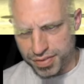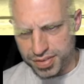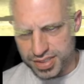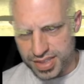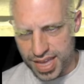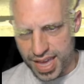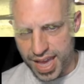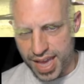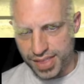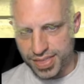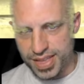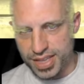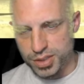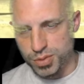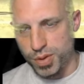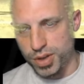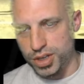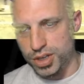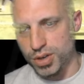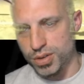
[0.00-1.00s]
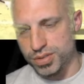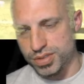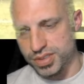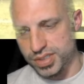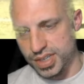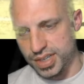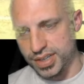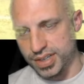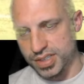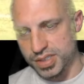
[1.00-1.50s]
that. That's why you don't
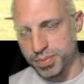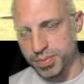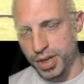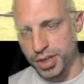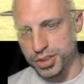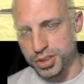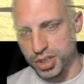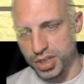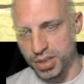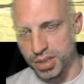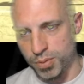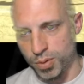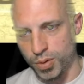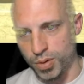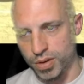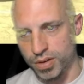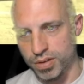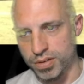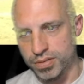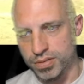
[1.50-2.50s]
see it as much anymore.